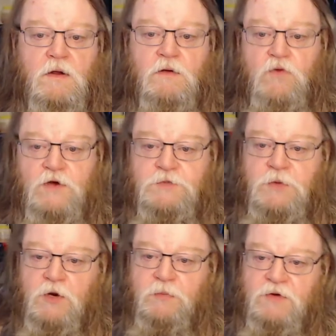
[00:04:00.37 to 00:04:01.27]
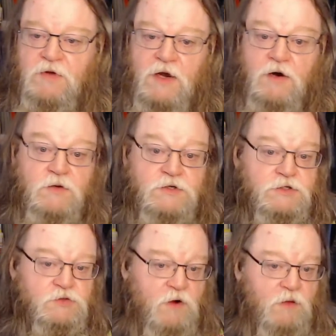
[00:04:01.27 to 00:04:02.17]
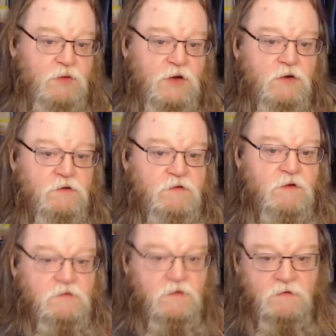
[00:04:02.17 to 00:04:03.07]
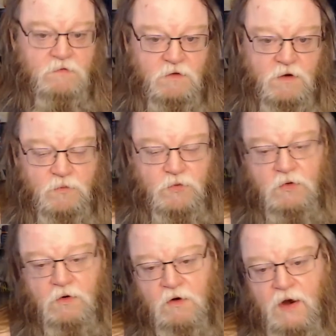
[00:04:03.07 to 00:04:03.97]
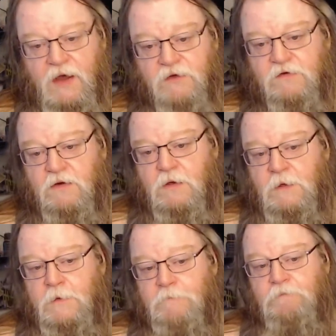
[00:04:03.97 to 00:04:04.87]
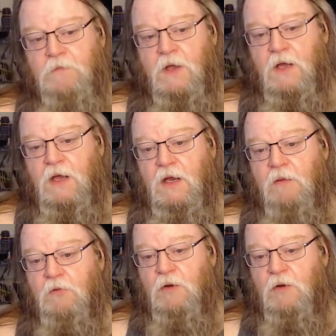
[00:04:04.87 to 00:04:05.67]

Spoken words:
Voicemeeter Potato, which is what I've been using since the computer crashed. And I'm going to